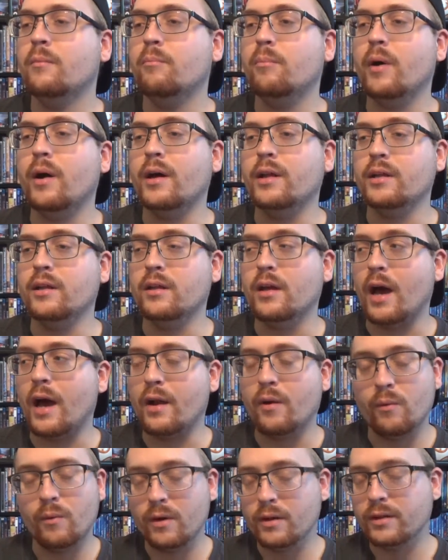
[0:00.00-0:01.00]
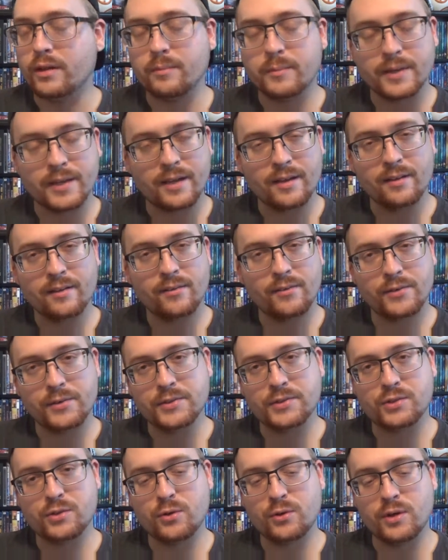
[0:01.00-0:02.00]
but I don't want them to kill Laurie
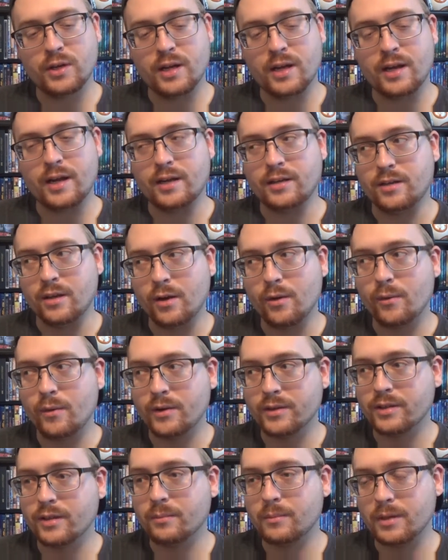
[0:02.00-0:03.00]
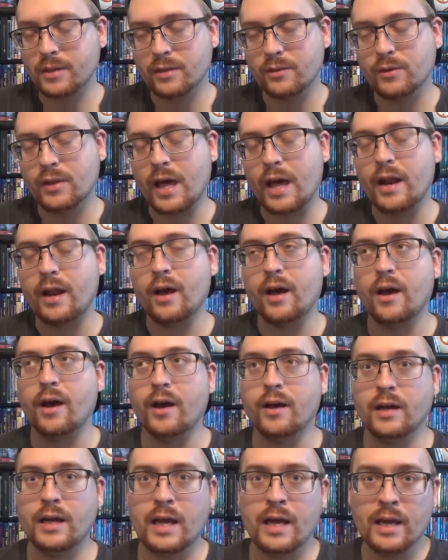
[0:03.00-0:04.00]
Strode again. I don't want them to do that
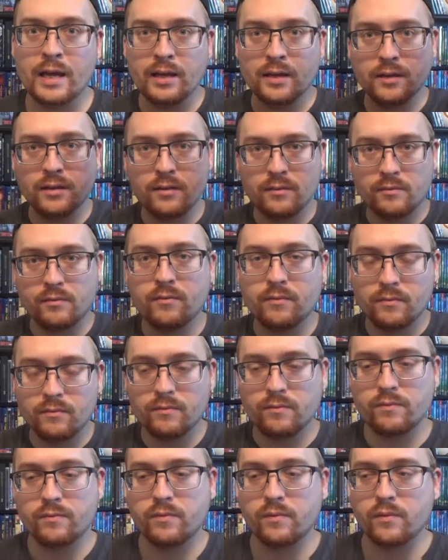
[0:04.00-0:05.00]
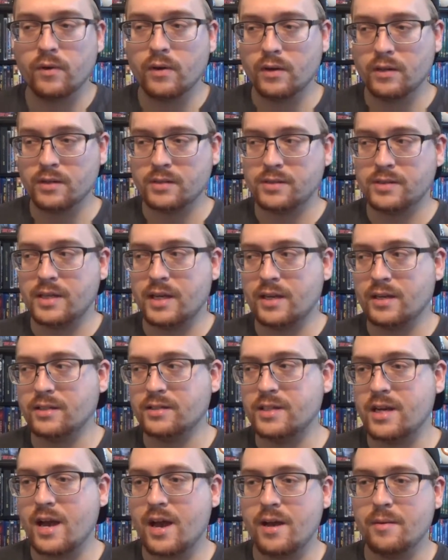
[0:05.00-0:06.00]
again for the second
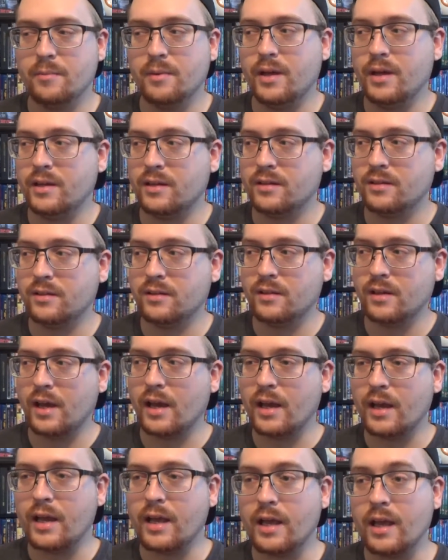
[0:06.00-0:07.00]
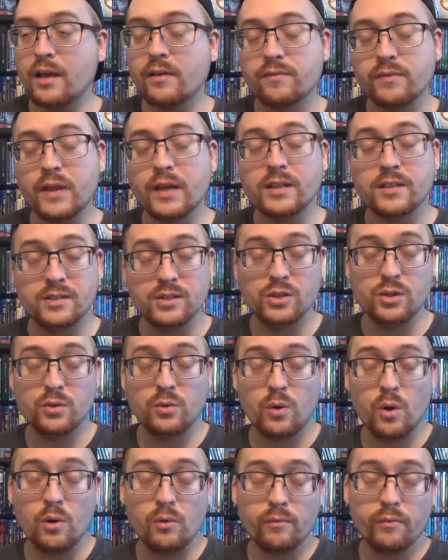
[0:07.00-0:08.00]
time. Like if they
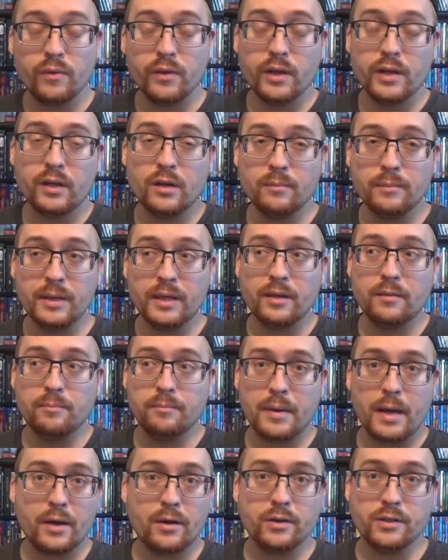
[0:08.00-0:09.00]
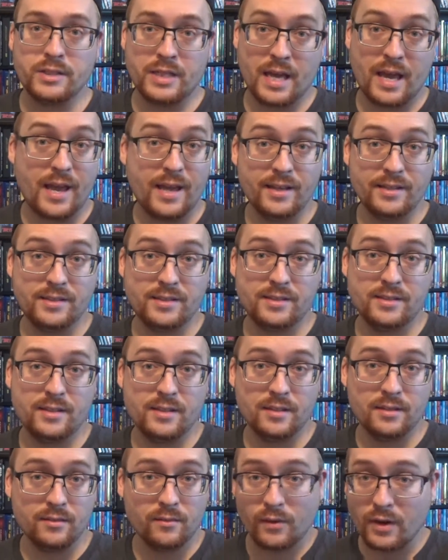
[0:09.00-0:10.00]
do, hopefully it'll be in better taste
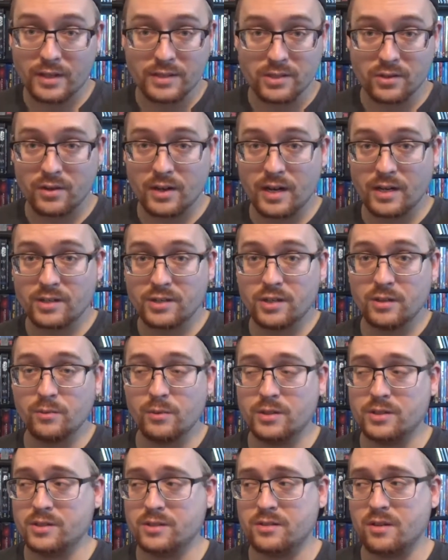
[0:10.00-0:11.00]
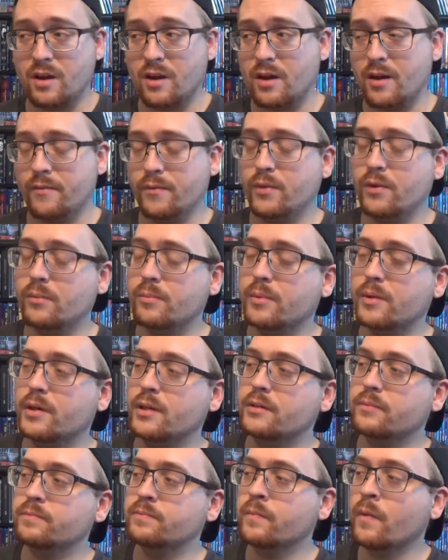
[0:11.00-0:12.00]
than Resurrection, which is awful.
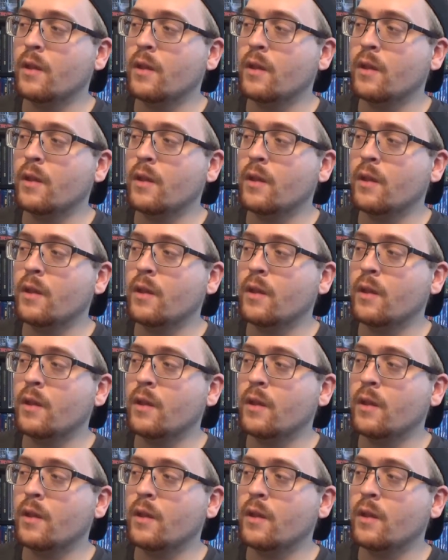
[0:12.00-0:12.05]
But,